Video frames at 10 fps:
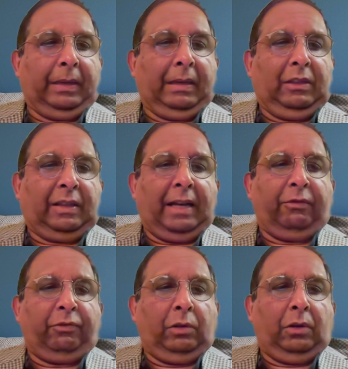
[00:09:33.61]

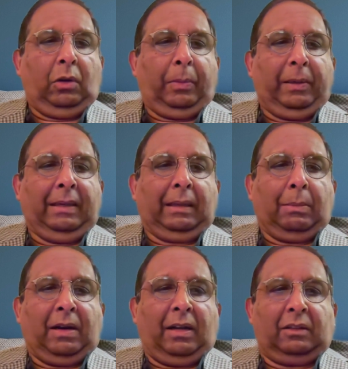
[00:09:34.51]
insightful opening
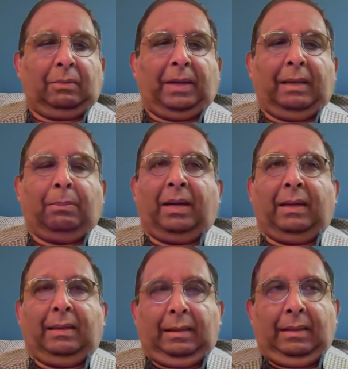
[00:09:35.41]
remarks by
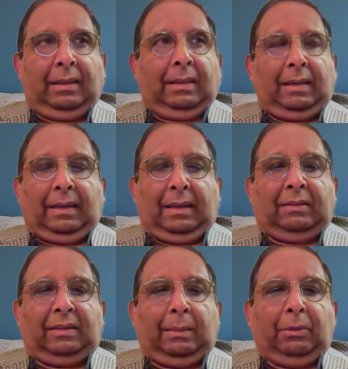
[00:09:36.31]
my
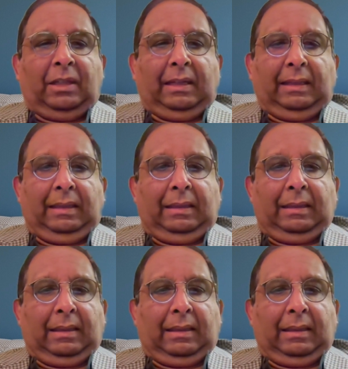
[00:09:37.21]
esteemed colleague,